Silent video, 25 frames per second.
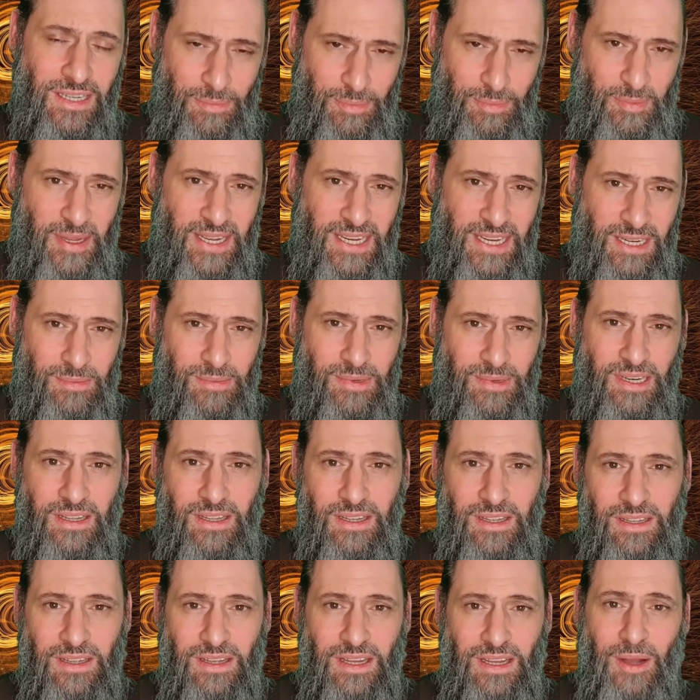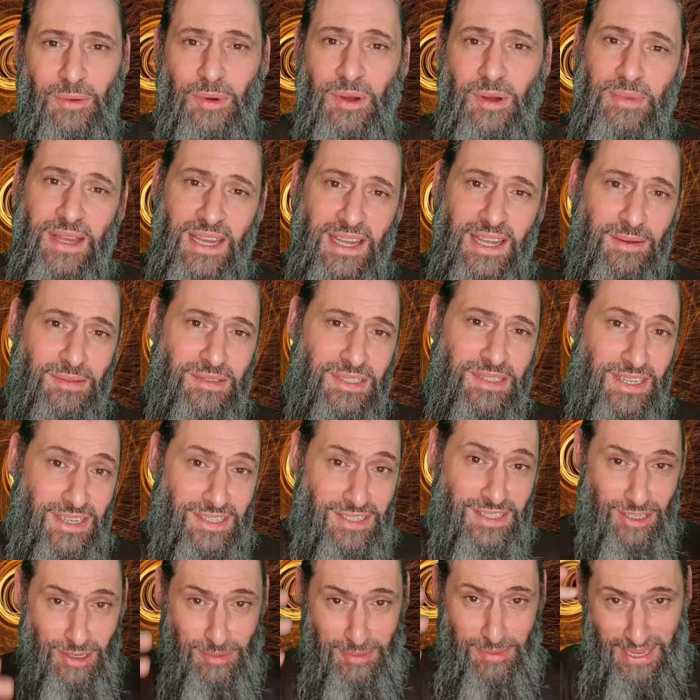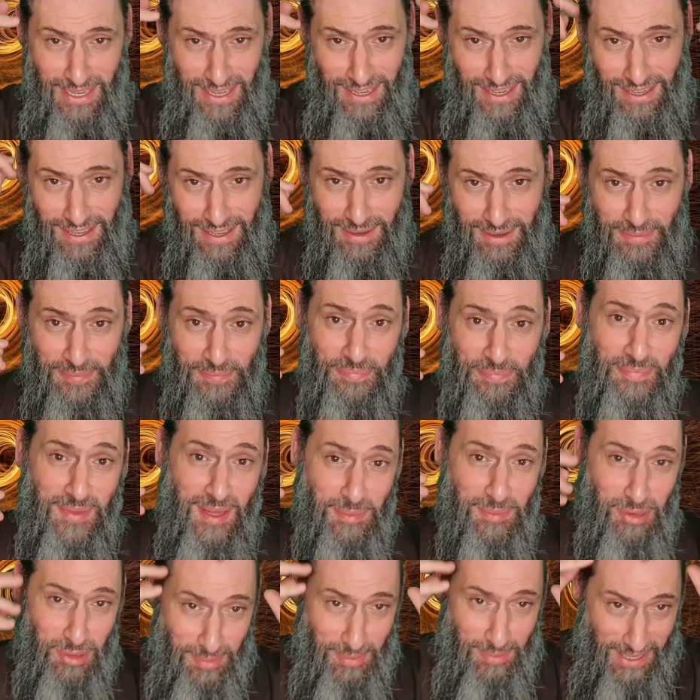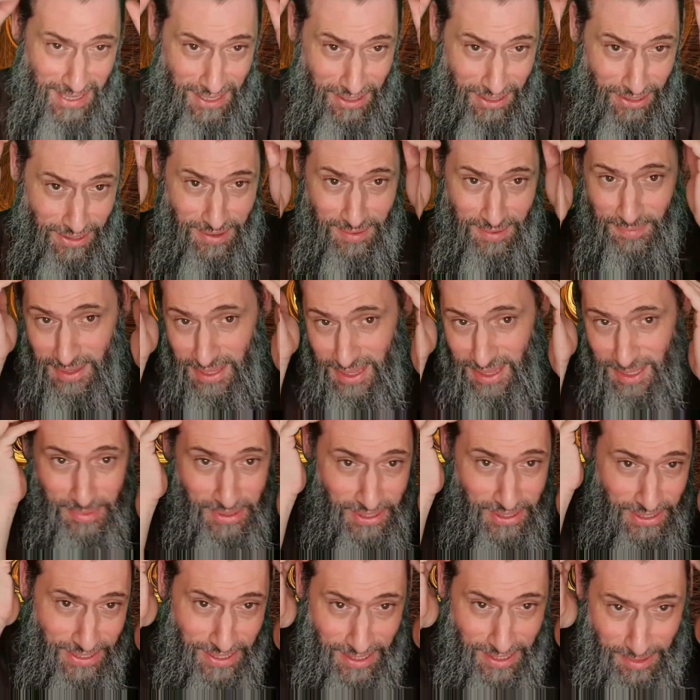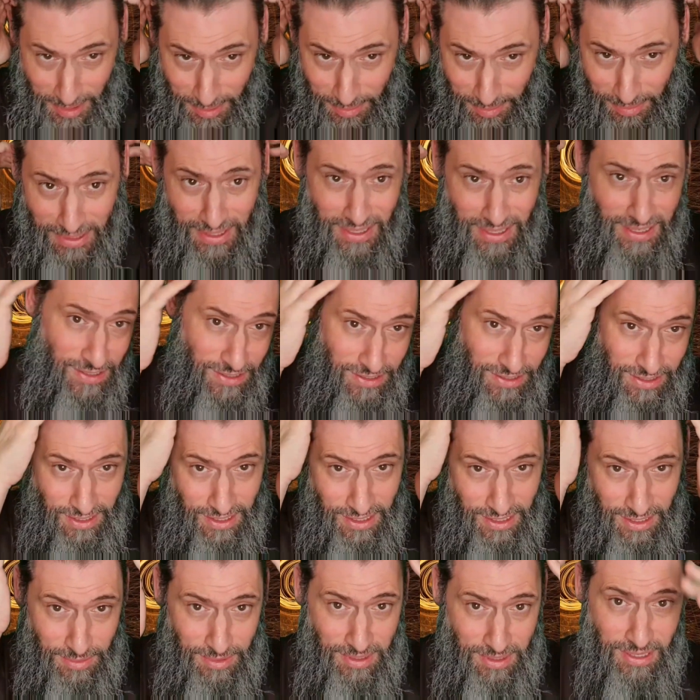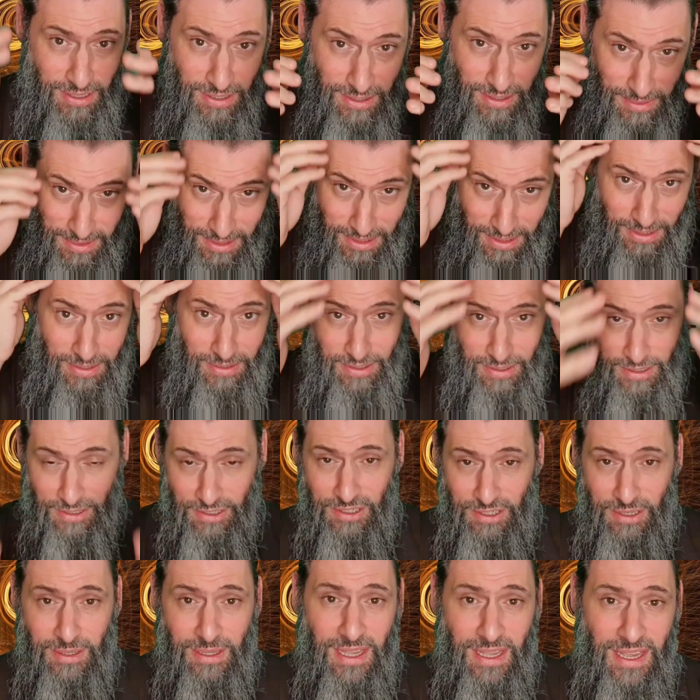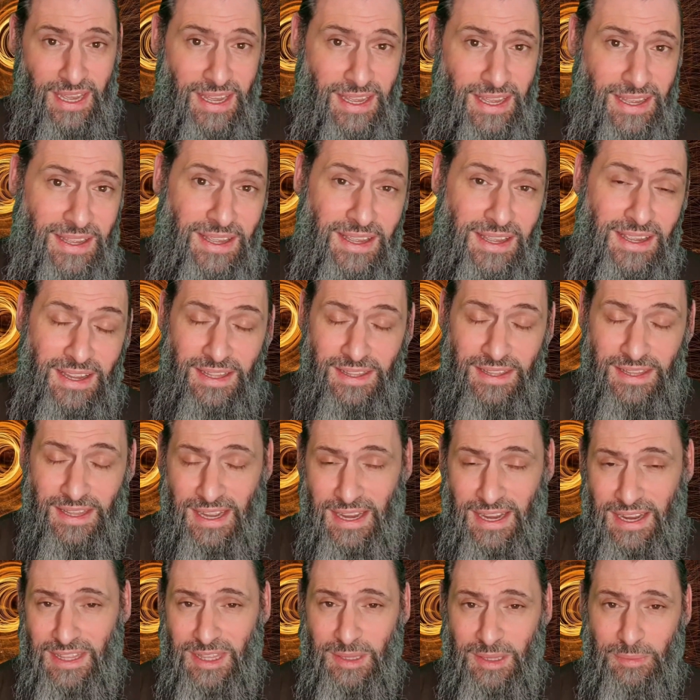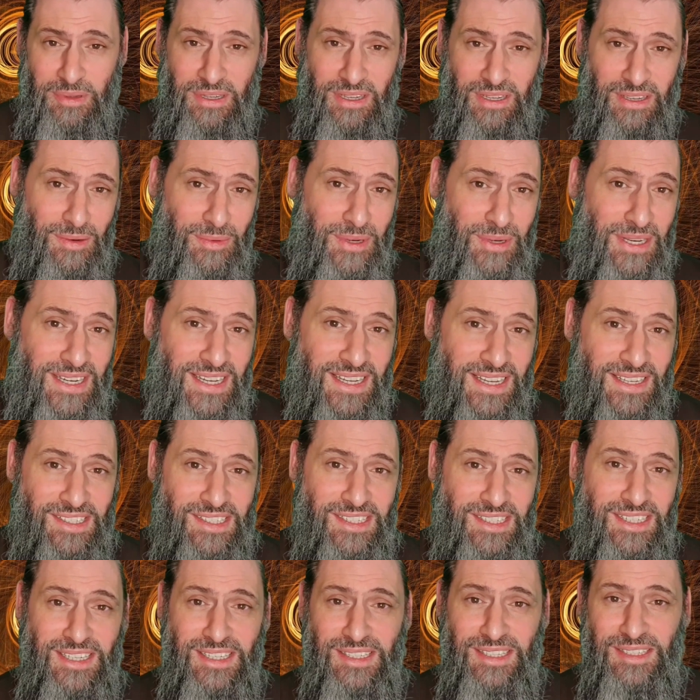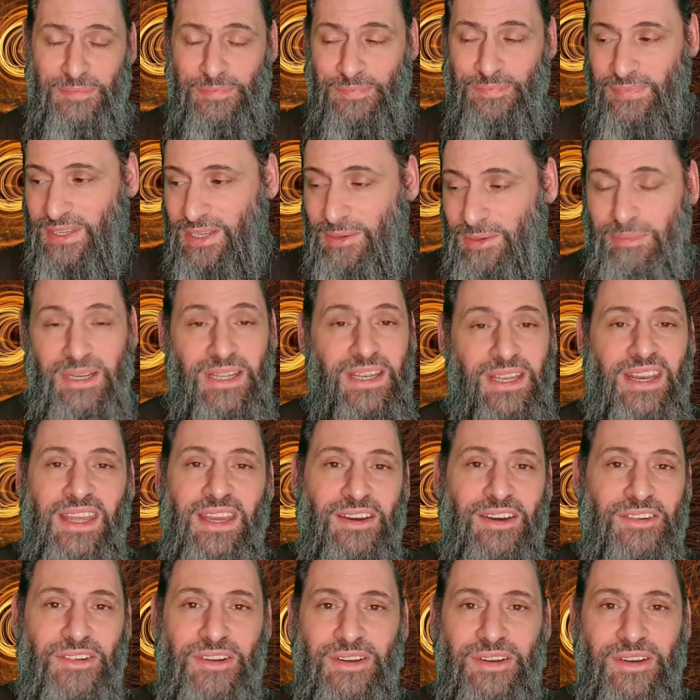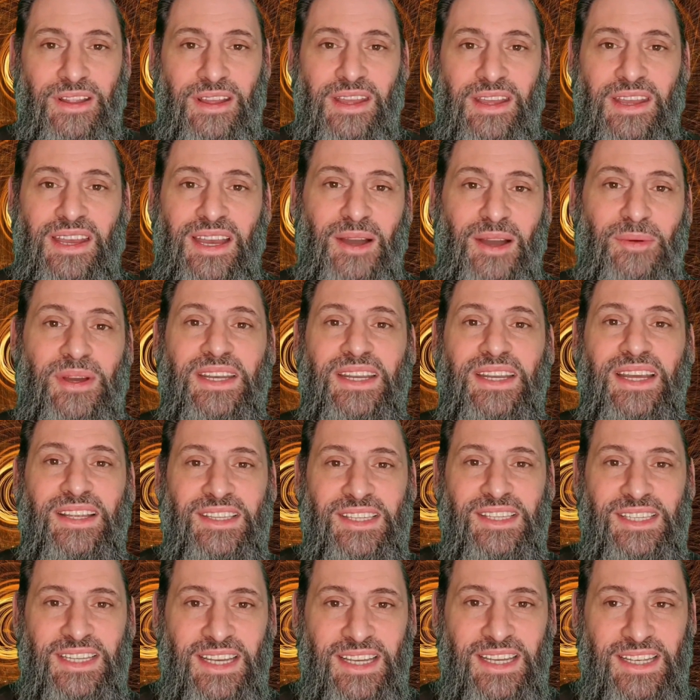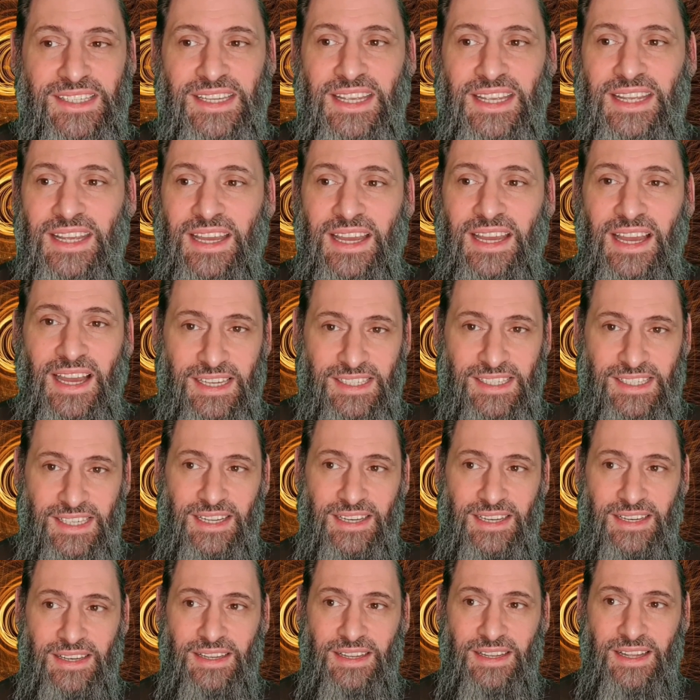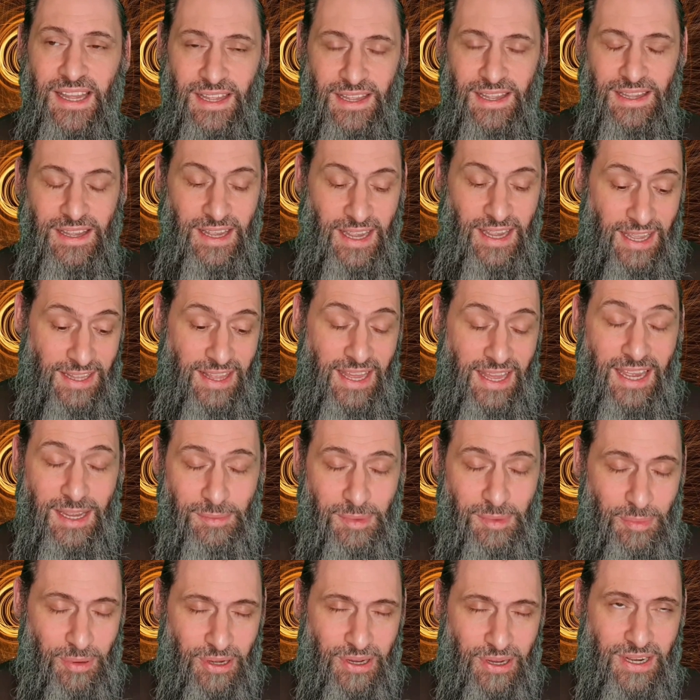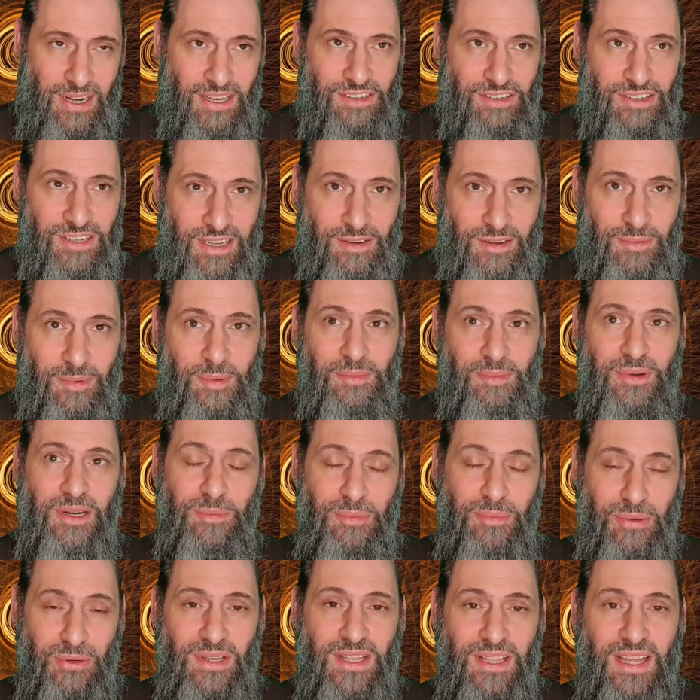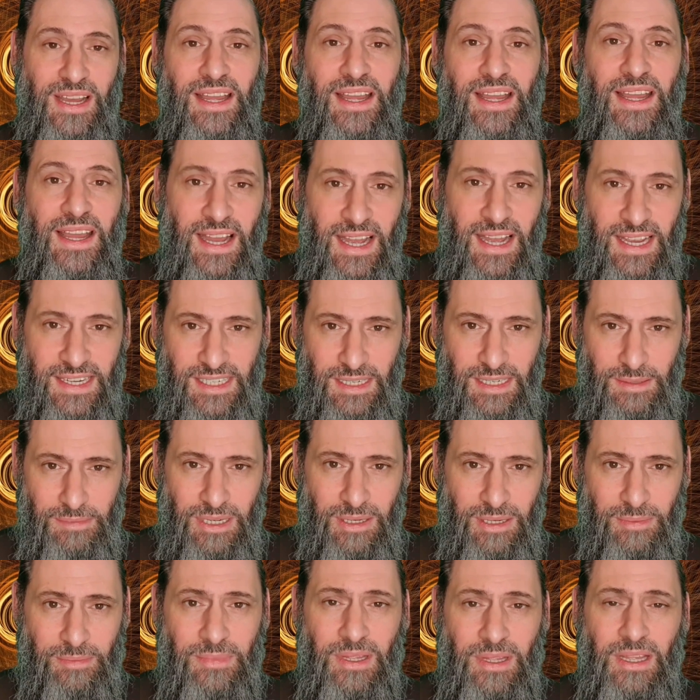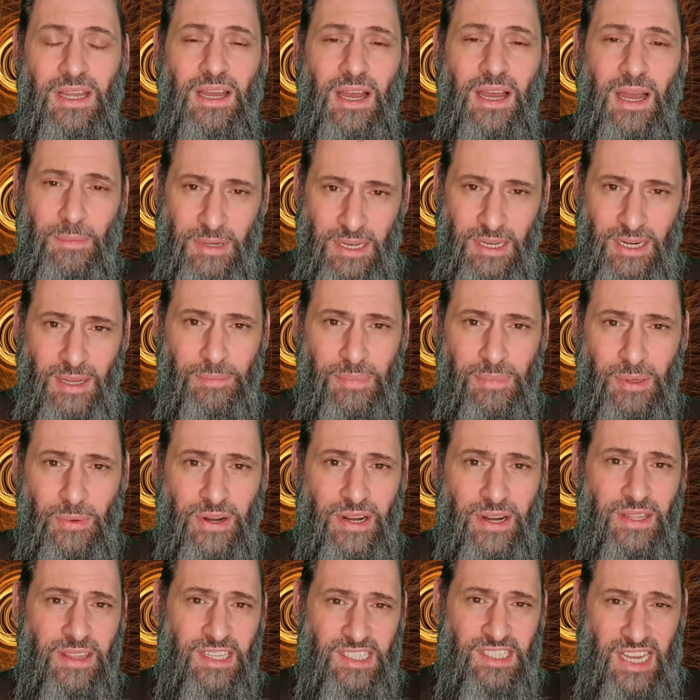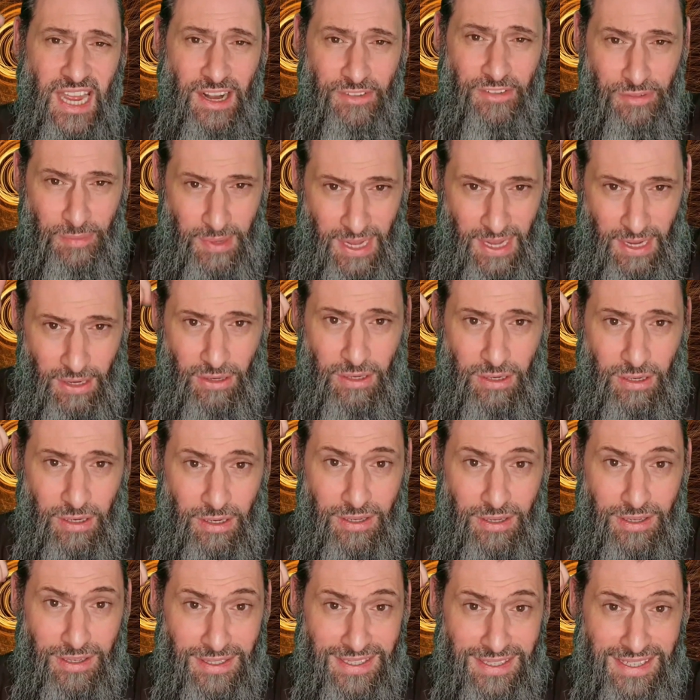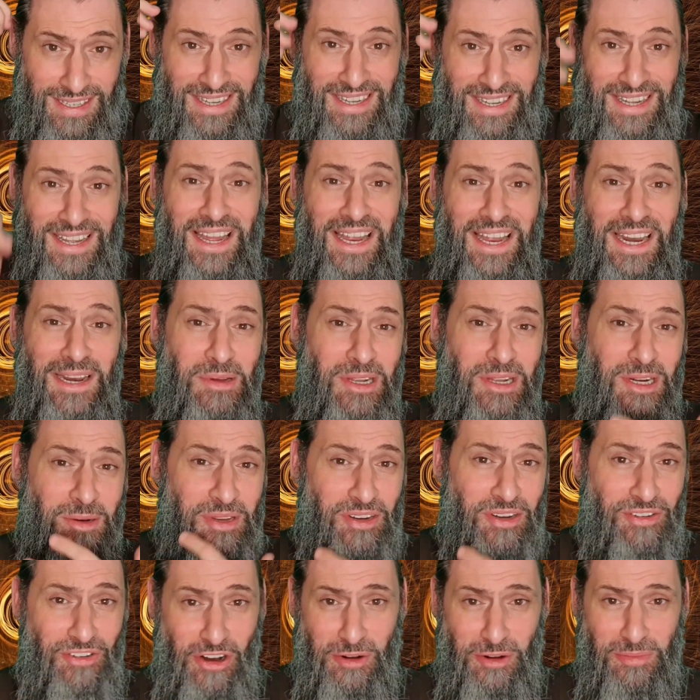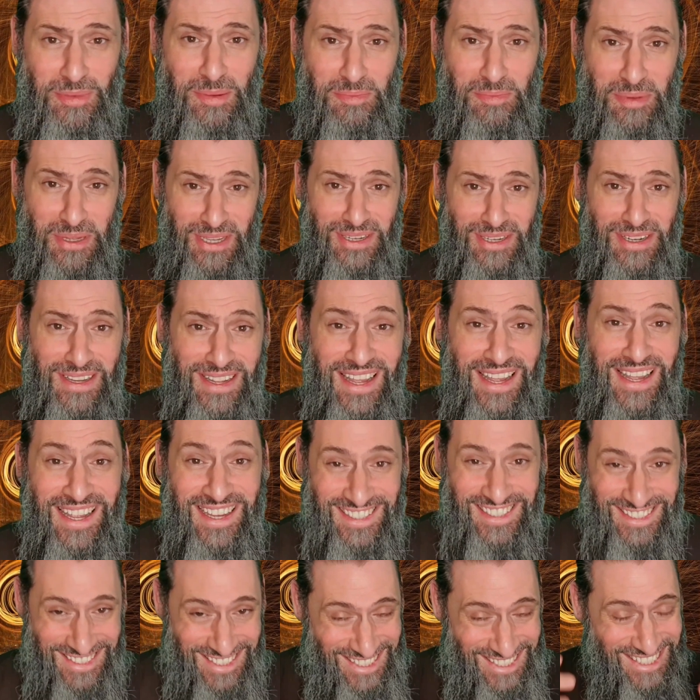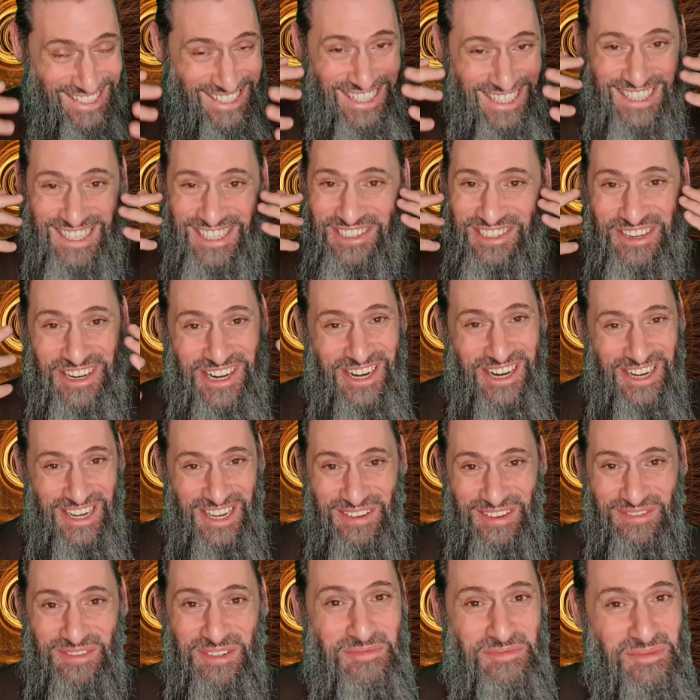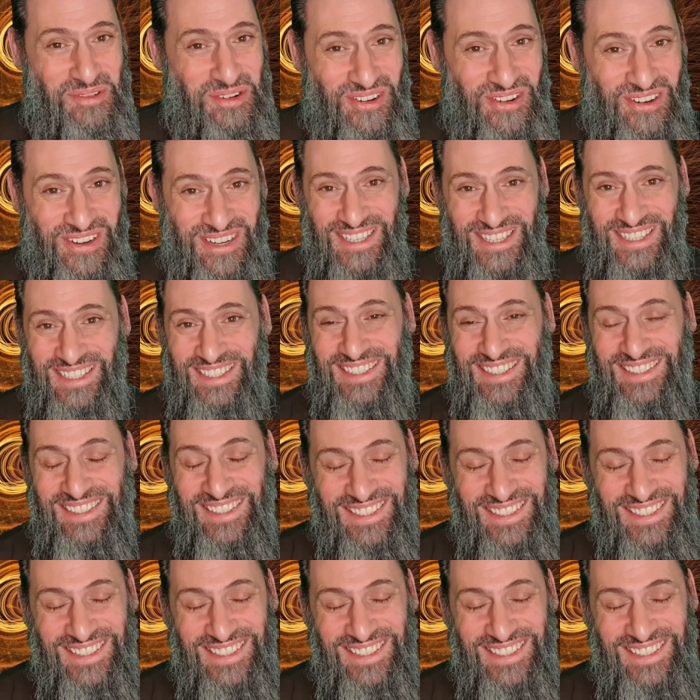I said, I'll be back in a minute. I went back upstairs. I got my hat. Put my hat on in the mirror. I remember okay, here we go. Got to show the hat and the beard. I went downstairs, completely ignorant. I went downstairs. I said, I had the hat in my pocket actually. I remember I pulled it out. I said, Mum, I'm going to be wearing this hat from now on, and I'm going to be growing my beard. And she started crying even more.